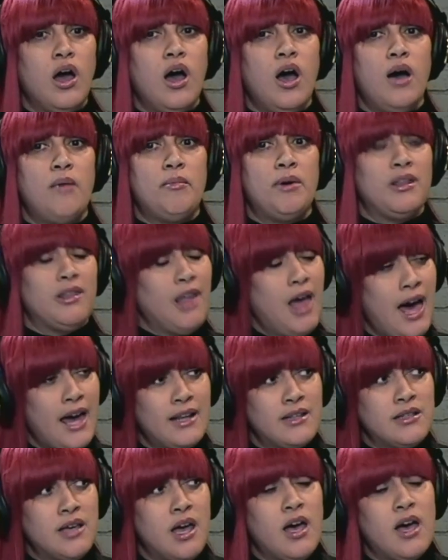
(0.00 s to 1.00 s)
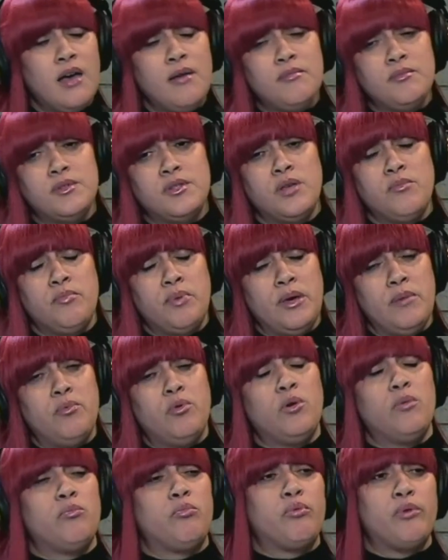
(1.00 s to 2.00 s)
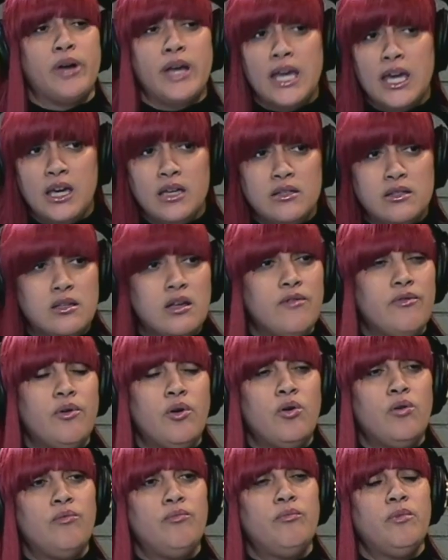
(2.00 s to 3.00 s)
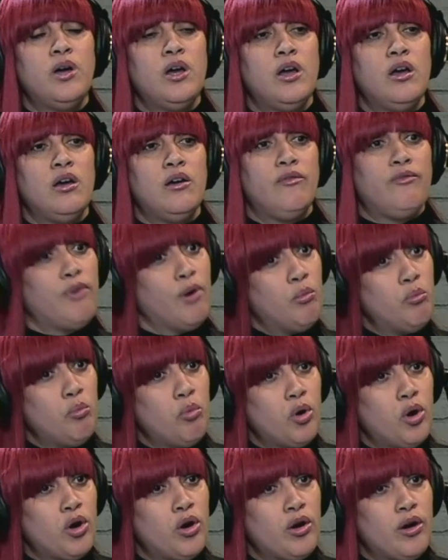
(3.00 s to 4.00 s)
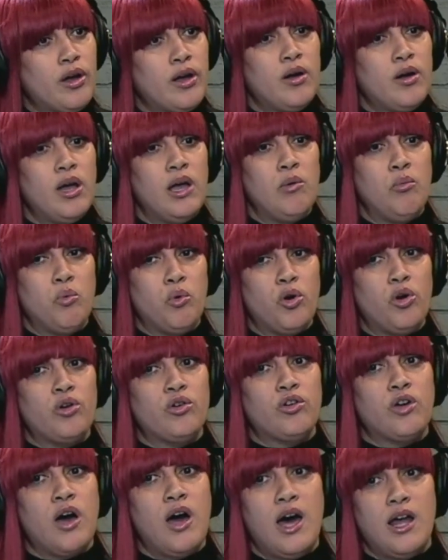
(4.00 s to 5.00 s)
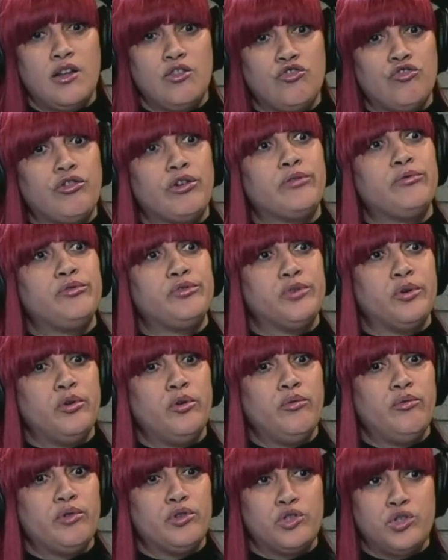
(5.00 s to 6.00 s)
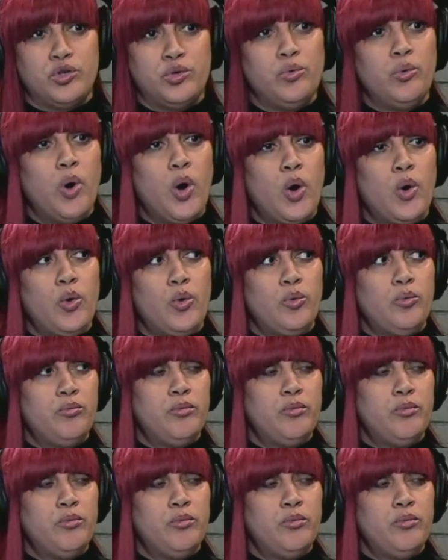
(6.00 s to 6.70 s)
A lot of times people are bringing stuff home from work, and work kind of trickles over to home.